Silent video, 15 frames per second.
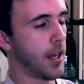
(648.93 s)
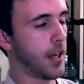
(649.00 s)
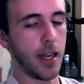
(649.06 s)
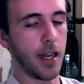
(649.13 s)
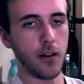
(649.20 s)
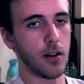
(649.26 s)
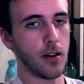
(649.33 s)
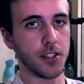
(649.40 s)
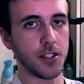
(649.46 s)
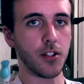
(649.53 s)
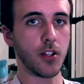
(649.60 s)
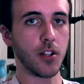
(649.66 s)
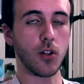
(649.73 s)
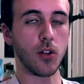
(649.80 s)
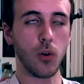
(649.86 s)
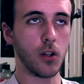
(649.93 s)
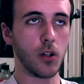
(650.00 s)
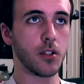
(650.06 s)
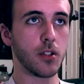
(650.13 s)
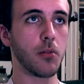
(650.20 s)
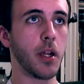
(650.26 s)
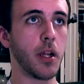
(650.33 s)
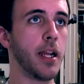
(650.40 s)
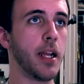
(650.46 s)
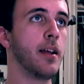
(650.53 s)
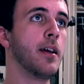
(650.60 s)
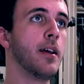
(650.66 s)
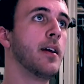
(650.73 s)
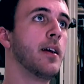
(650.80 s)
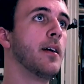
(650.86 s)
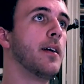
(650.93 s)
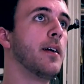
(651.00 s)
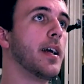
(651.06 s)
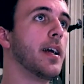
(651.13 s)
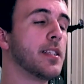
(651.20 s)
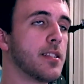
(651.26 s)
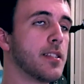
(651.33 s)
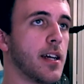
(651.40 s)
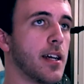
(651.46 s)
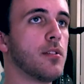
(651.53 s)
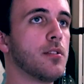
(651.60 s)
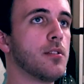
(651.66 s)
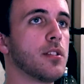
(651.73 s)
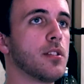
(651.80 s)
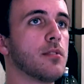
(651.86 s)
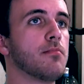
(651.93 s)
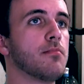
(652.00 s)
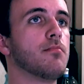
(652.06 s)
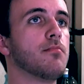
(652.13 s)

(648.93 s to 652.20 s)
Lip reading: I don't know. It's just the chords are great. It sounds